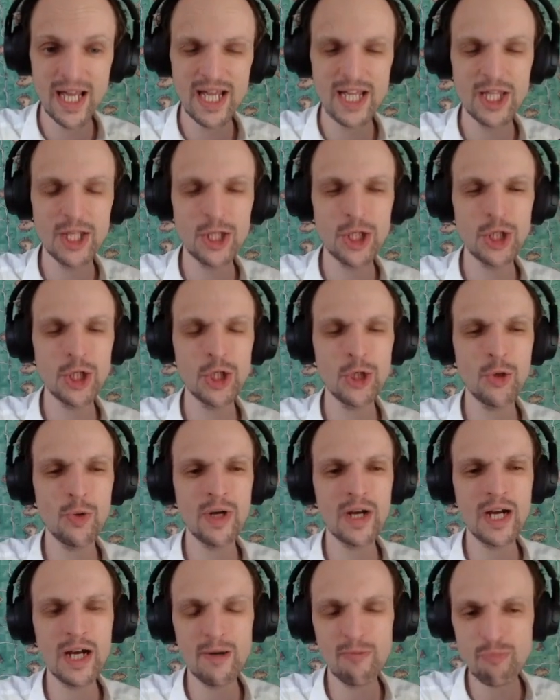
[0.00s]
to
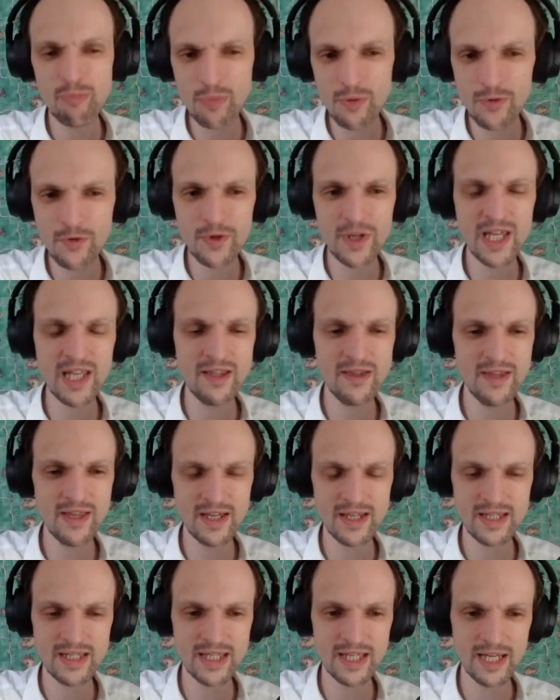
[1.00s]
complete
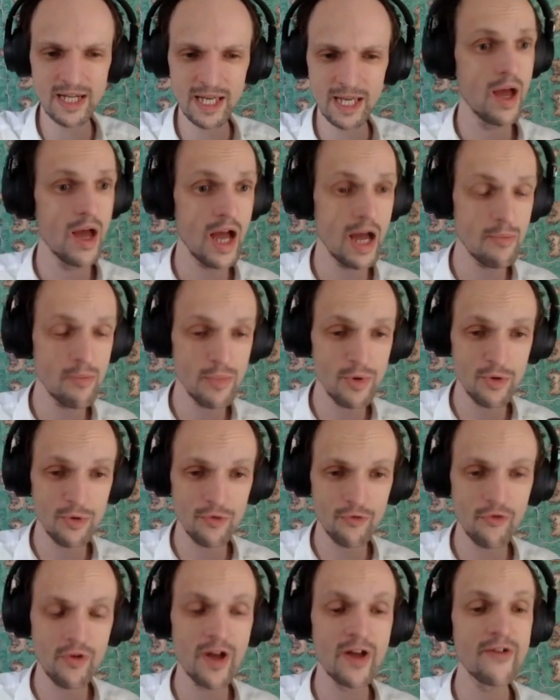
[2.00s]
this city, a
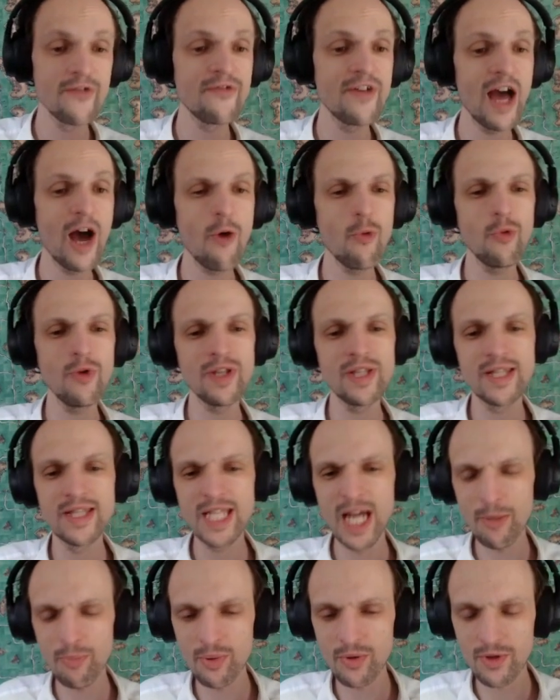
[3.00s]
move that would
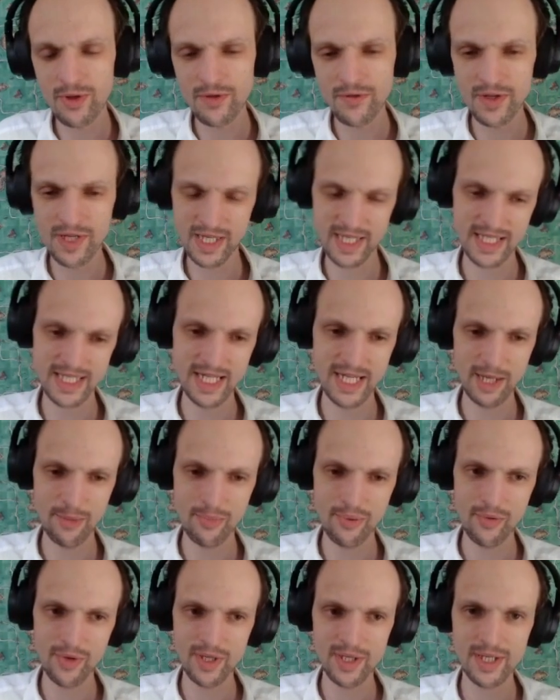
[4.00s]
double these city
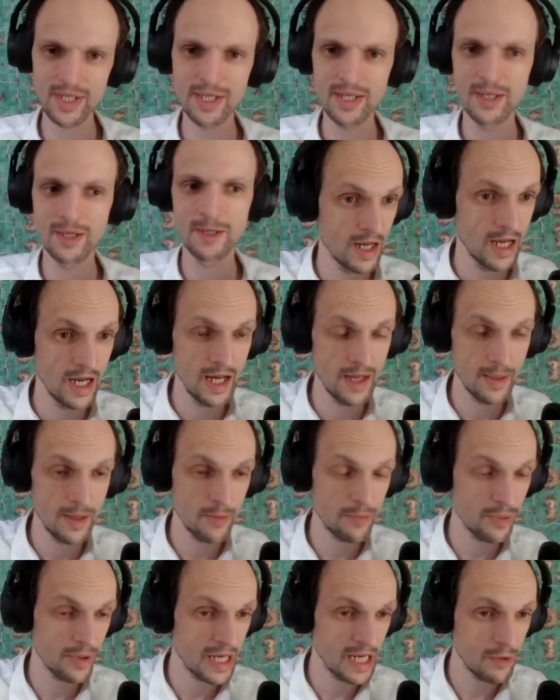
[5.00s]
points. And
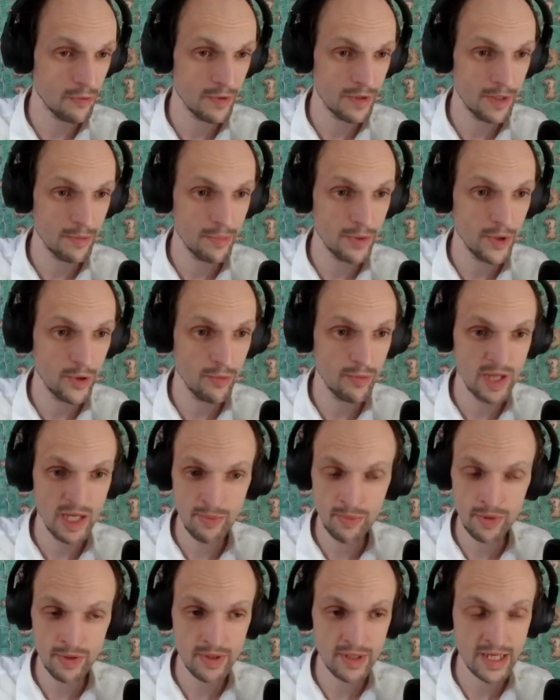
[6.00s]
the player with the blue
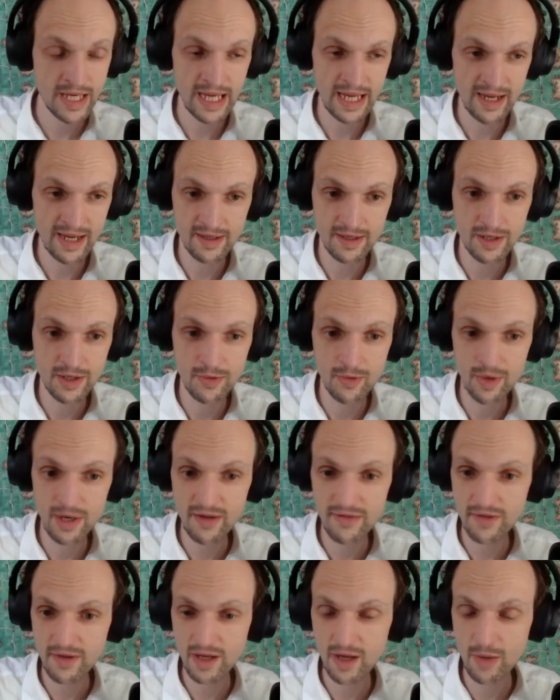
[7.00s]
meeples can't do
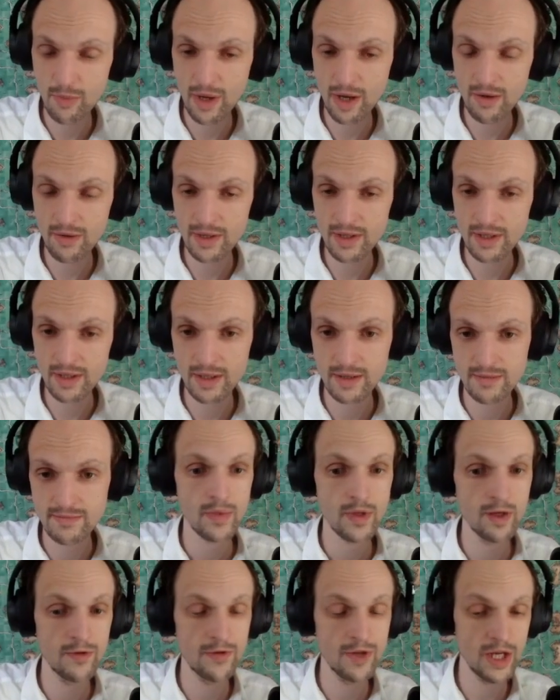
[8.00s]
anything about it.
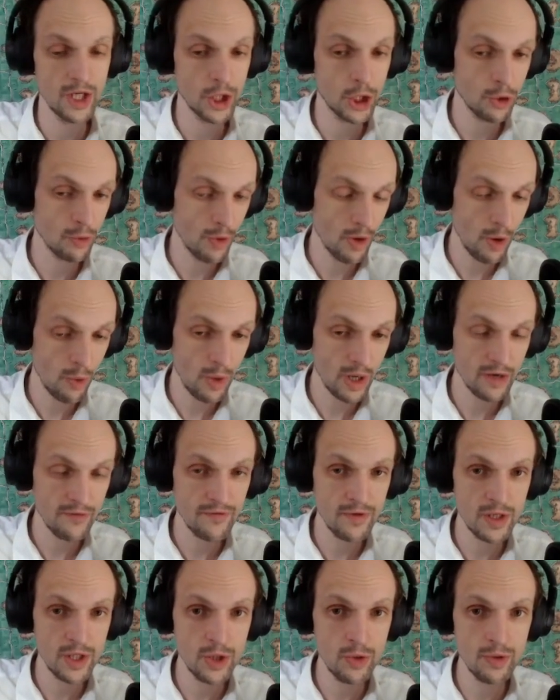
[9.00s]
They draw one
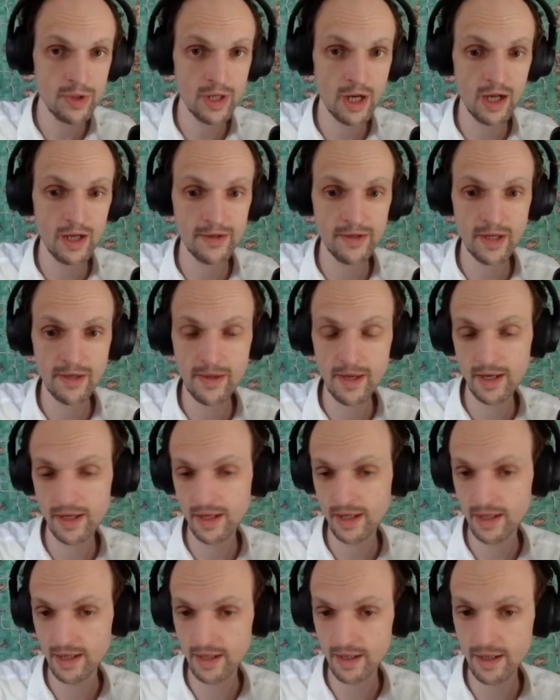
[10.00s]
of the 2 tiles that they
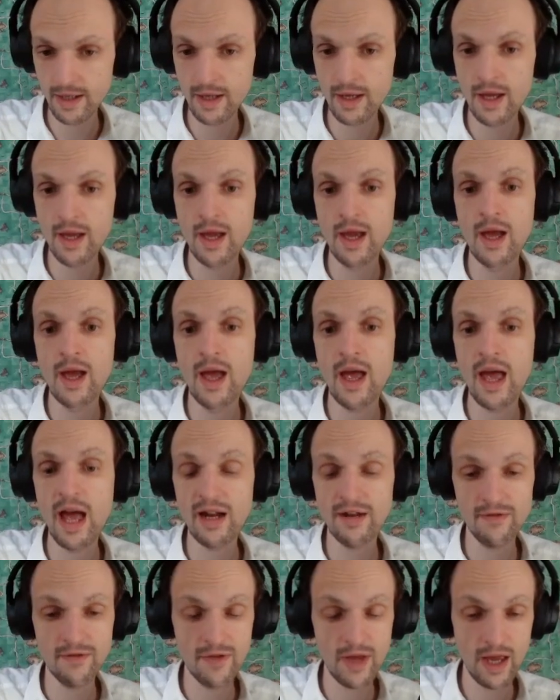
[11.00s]
needed,
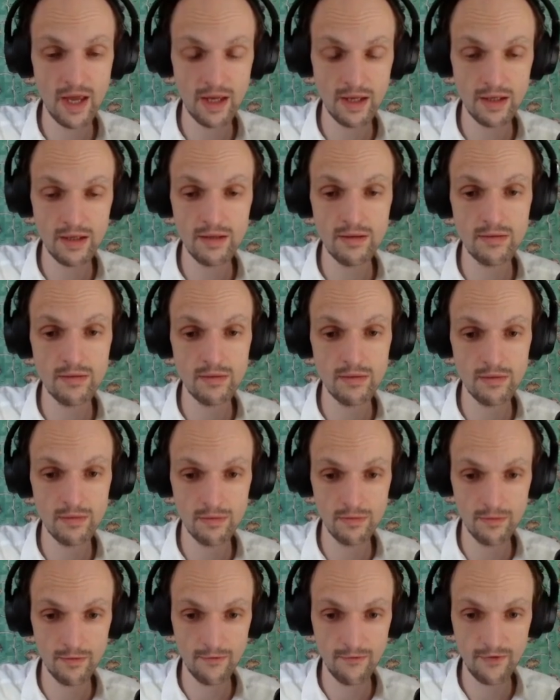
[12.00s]
and they
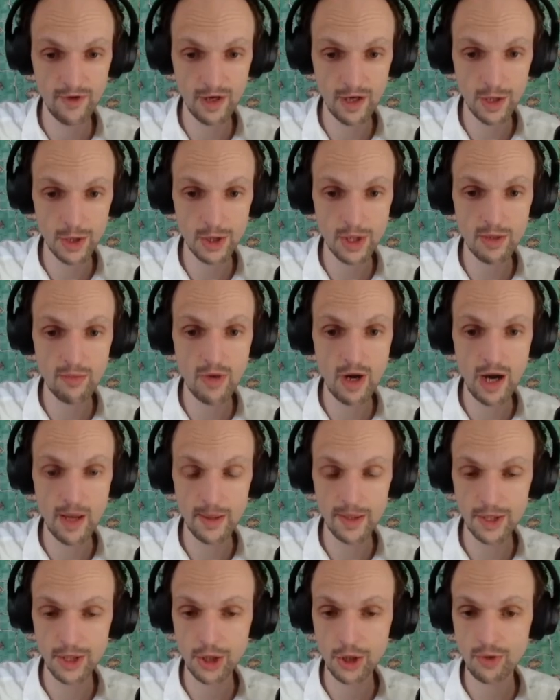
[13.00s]
finish their
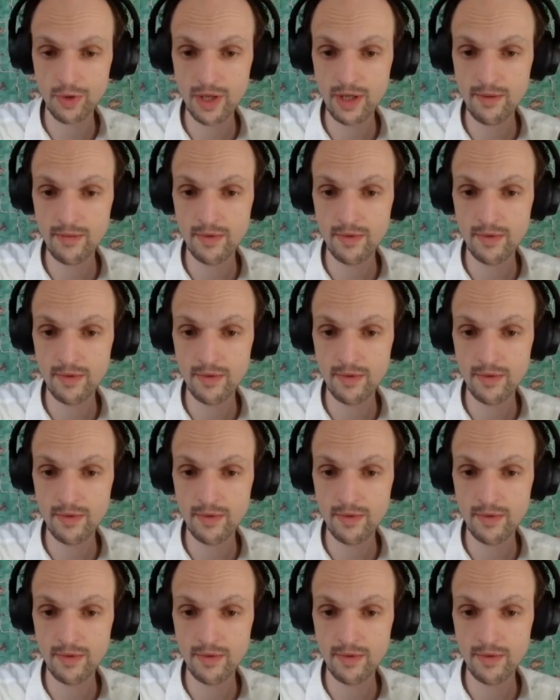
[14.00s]
monastery,